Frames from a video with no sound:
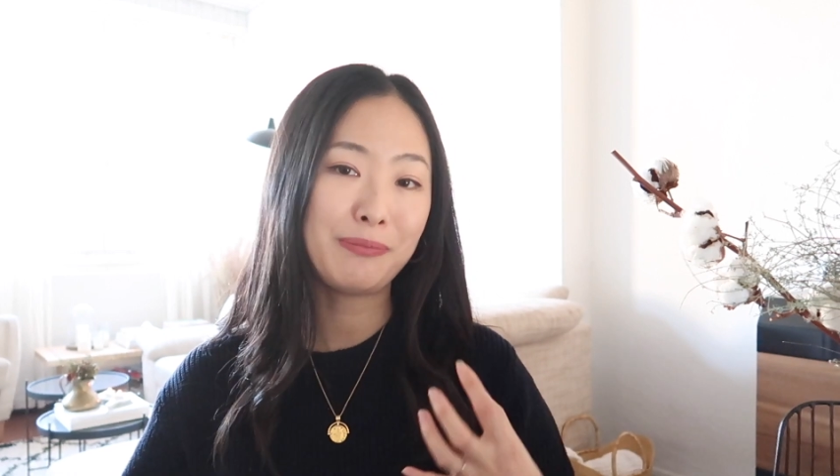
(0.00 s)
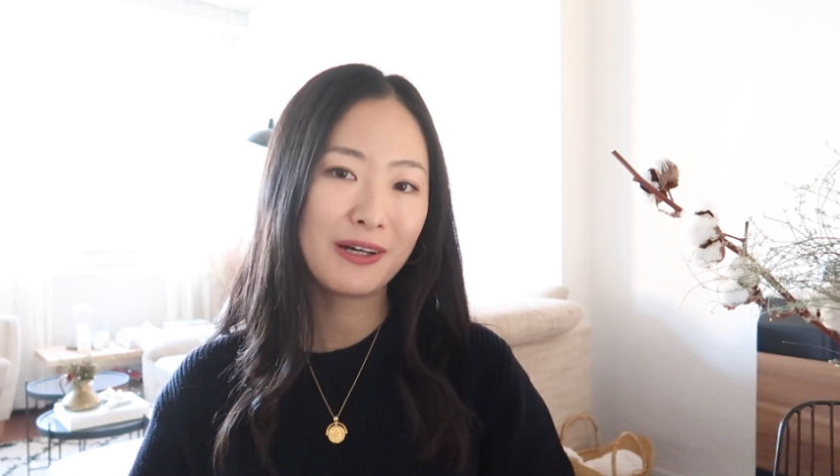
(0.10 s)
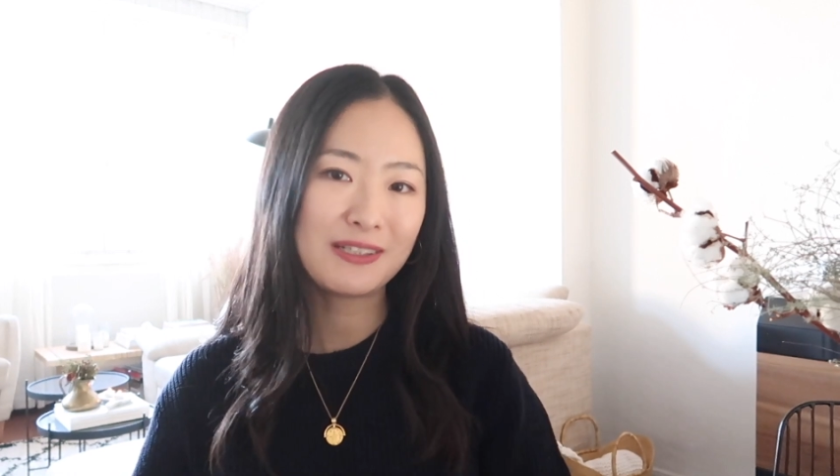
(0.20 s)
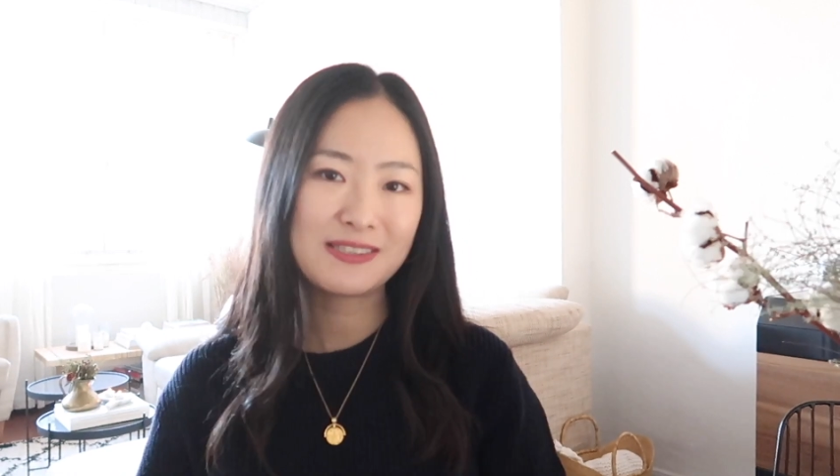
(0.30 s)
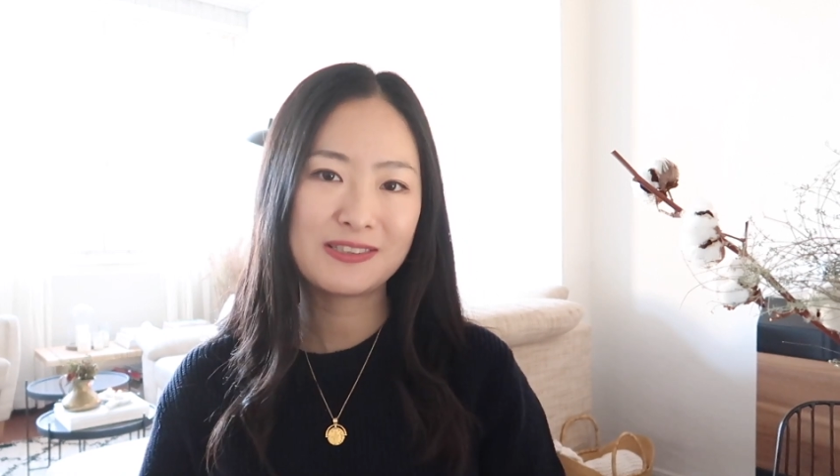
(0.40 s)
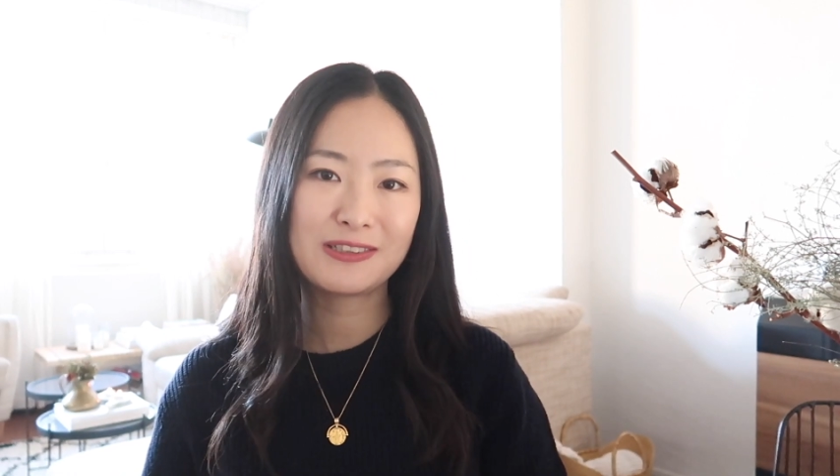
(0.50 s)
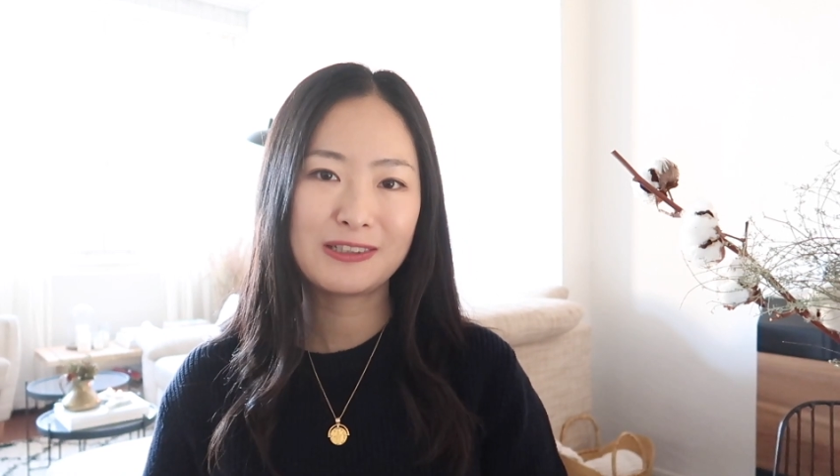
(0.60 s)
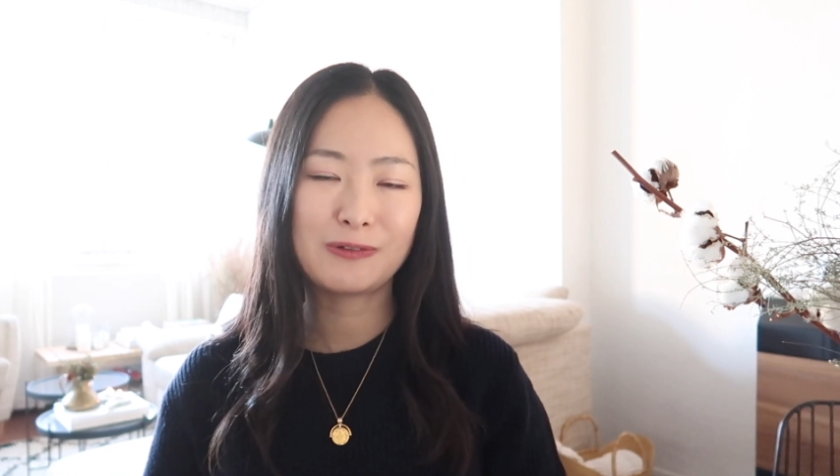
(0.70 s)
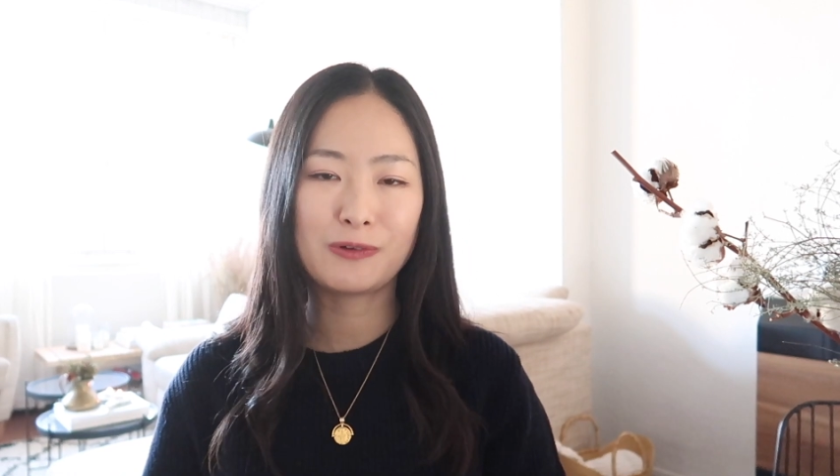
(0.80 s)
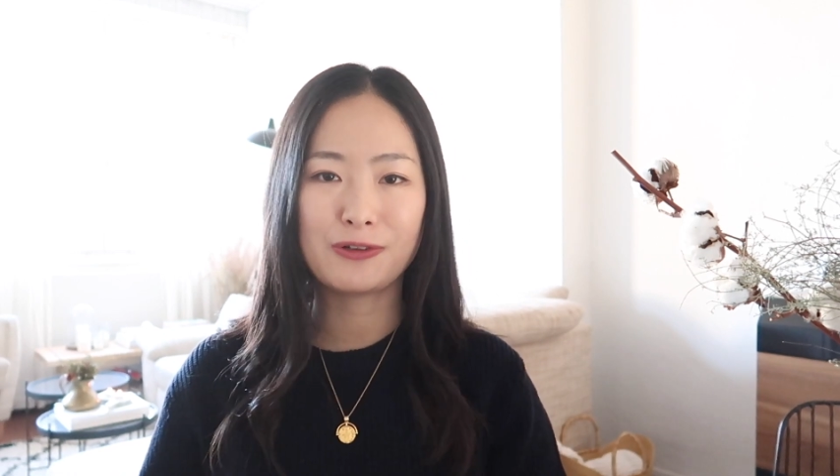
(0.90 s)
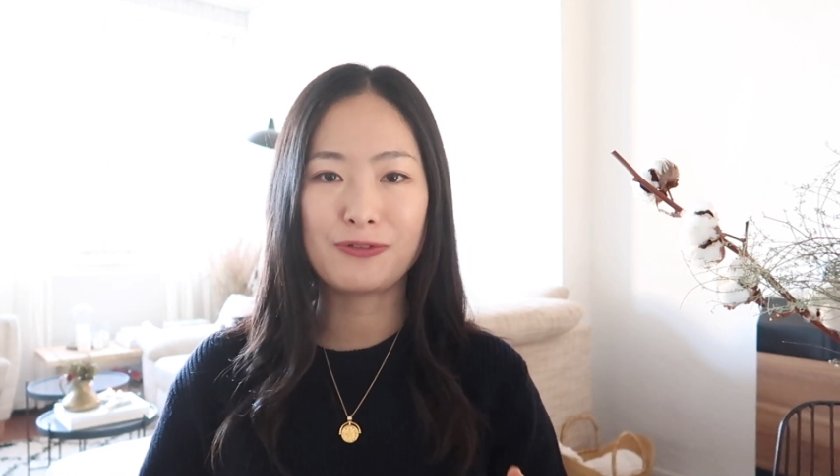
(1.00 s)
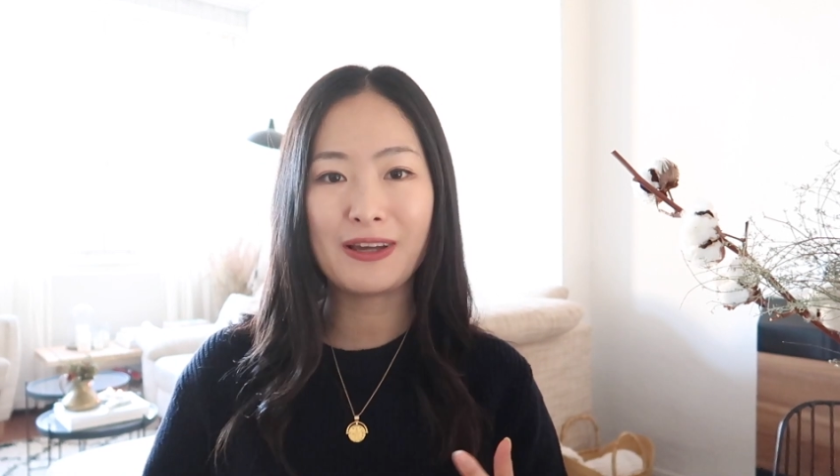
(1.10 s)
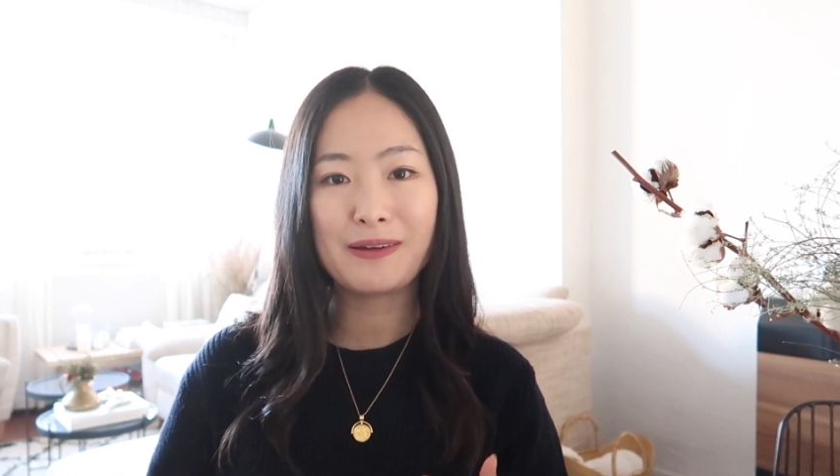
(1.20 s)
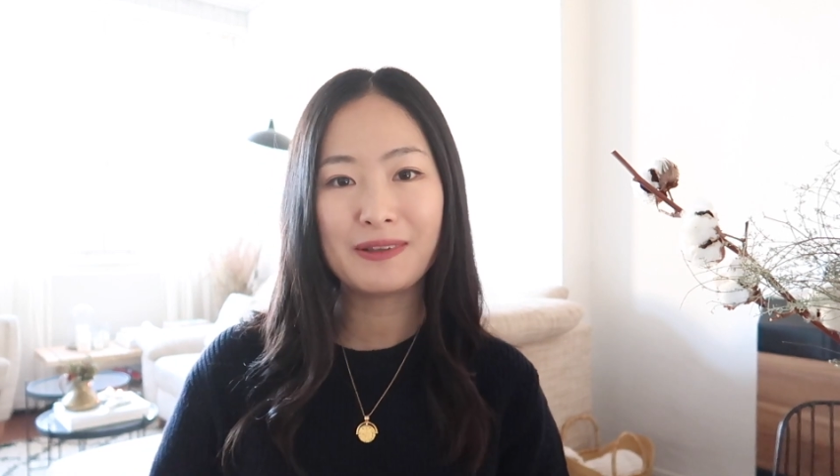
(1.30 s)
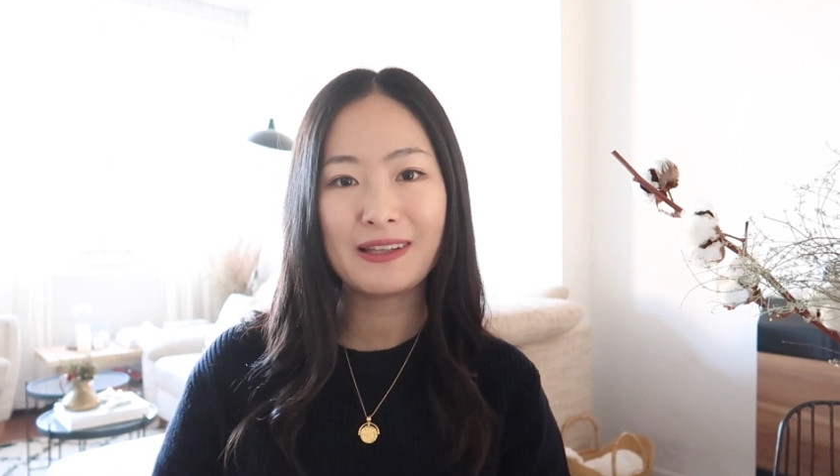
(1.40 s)
partner or
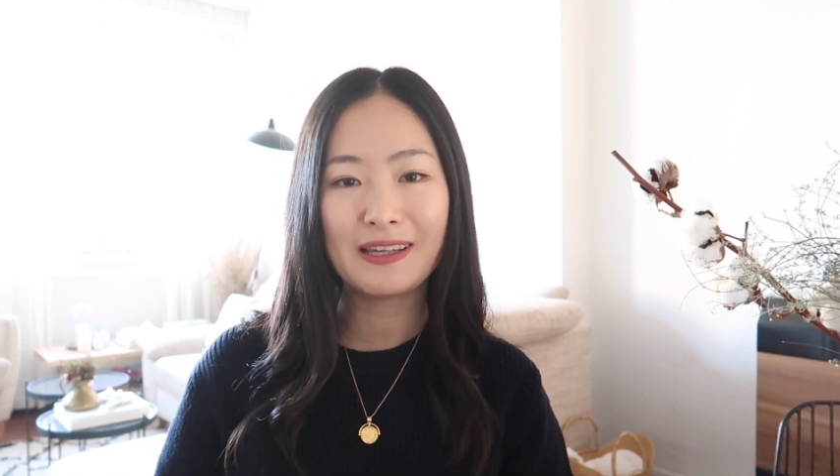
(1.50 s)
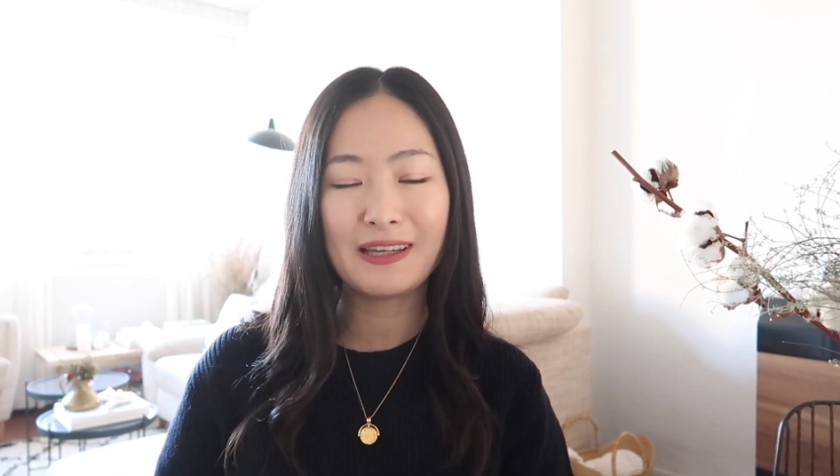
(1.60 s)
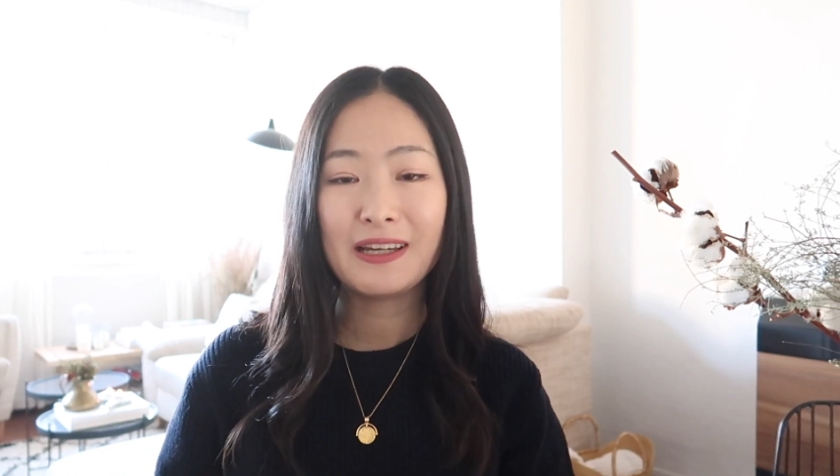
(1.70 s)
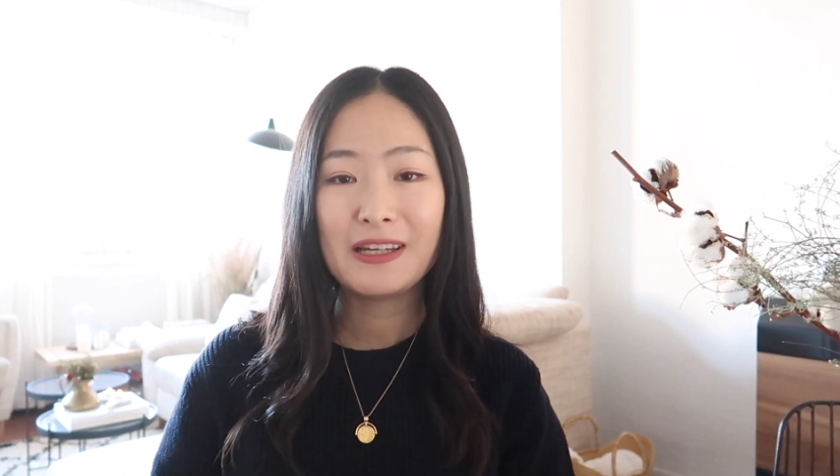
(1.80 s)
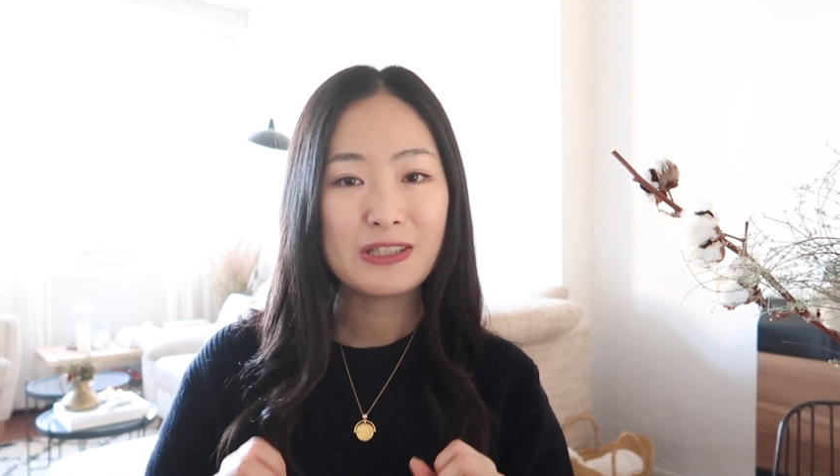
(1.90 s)
family,